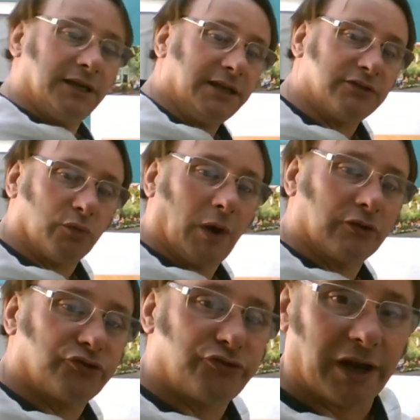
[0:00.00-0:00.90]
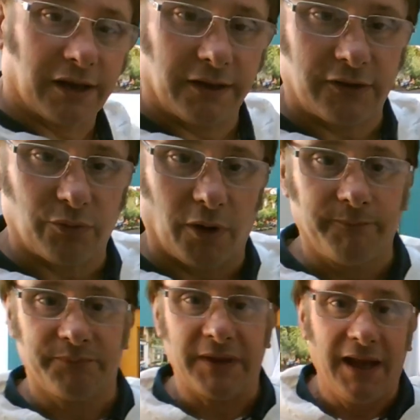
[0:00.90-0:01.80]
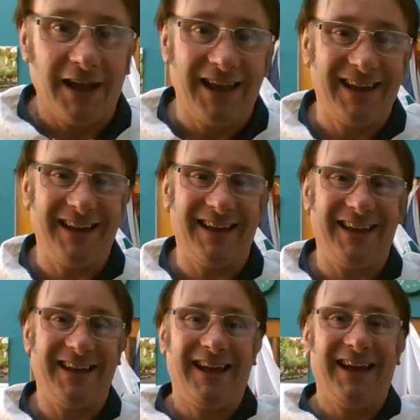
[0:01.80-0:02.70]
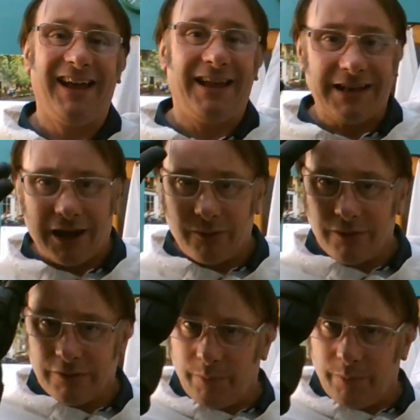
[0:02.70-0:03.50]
He's a Welsh dragon, this one. Now, the